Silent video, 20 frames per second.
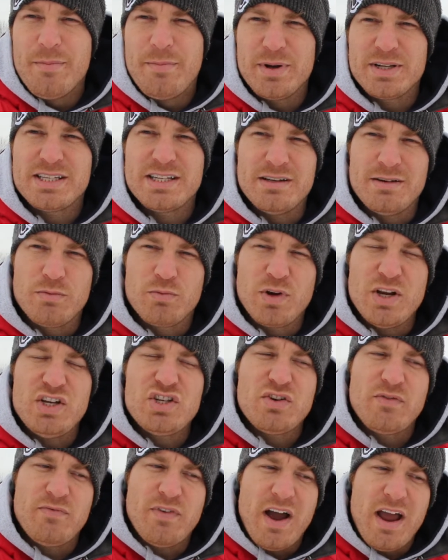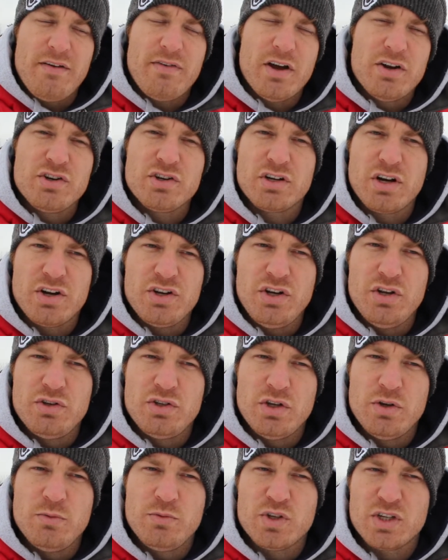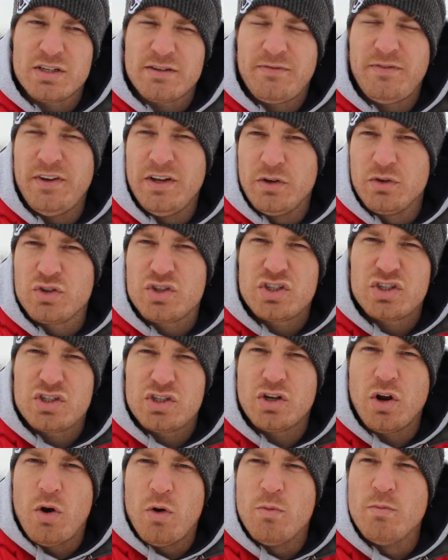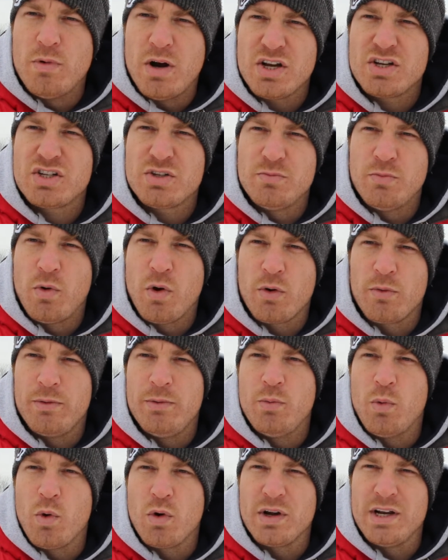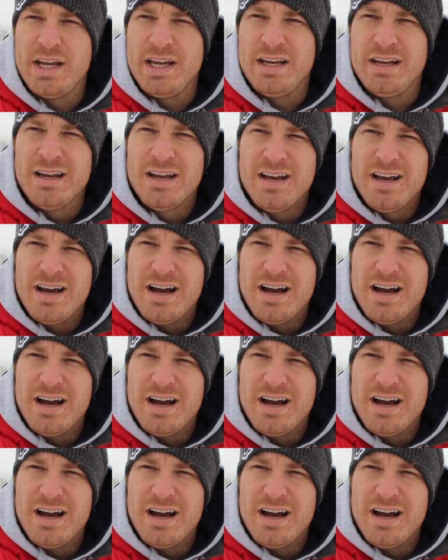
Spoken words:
but to reach 500 on YouTube just feels so much more rewarding.